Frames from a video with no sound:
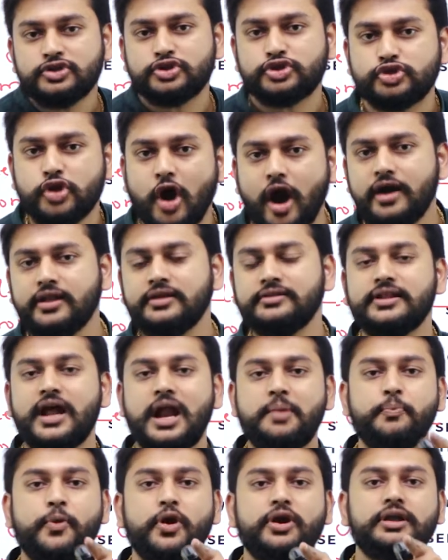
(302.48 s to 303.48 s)
sorting
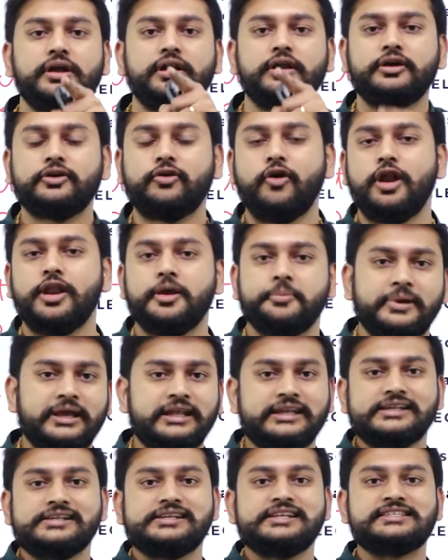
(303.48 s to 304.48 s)
that particular column
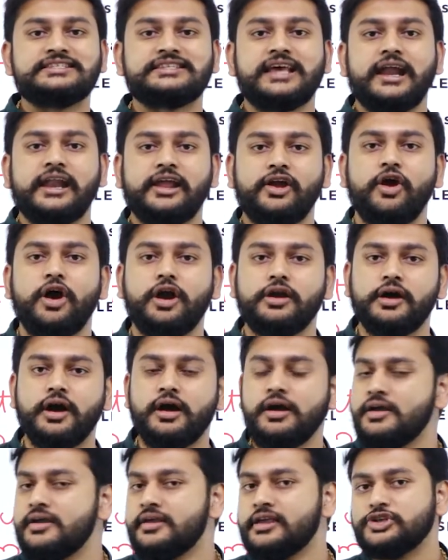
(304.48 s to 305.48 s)
in the descending order
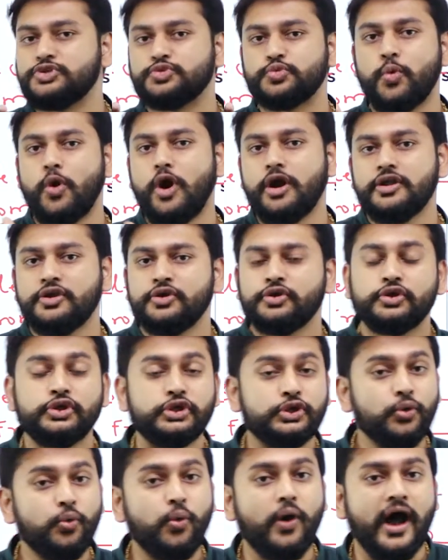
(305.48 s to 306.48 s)
is what
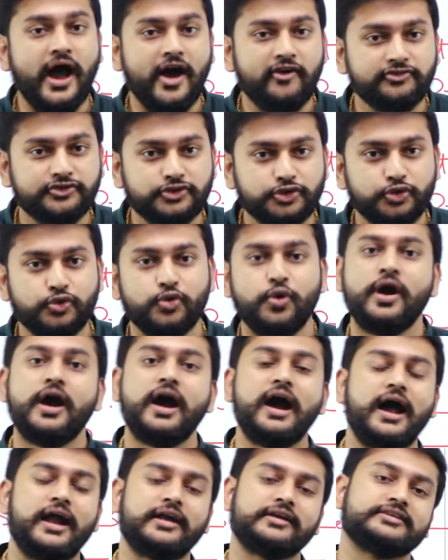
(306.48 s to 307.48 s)
you have to
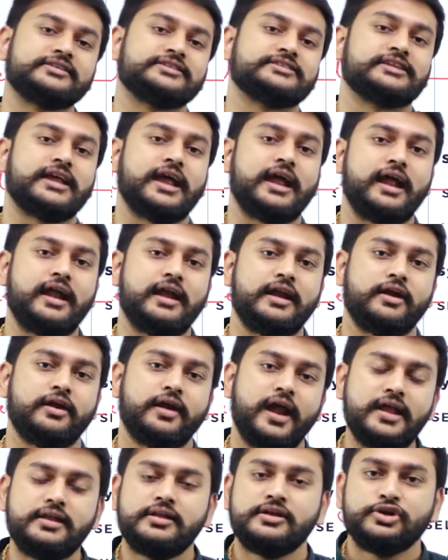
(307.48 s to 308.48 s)
understand,
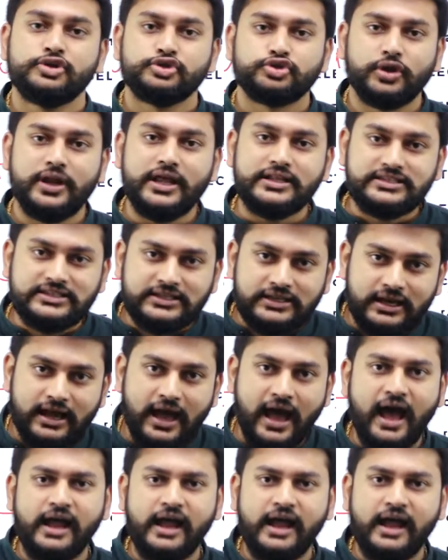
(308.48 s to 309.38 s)
right? So let's